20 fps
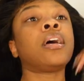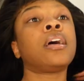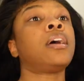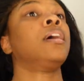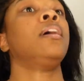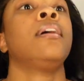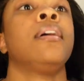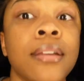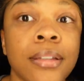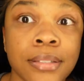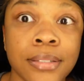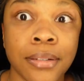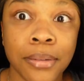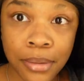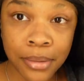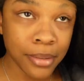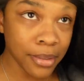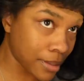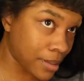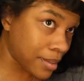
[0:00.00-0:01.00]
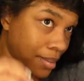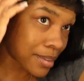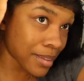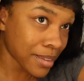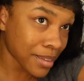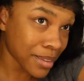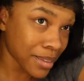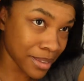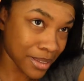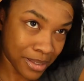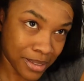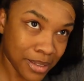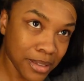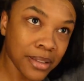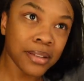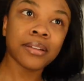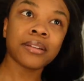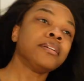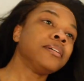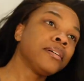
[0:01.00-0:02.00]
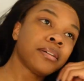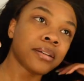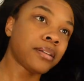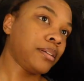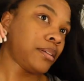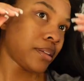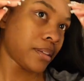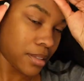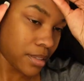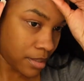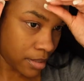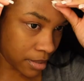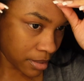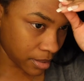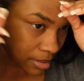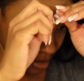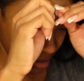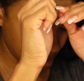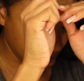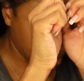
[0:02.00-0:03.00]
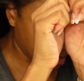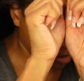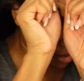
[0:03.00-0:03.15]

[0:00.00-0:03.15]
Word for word: the dirt and makeup at the top of my forehead, and then I want to put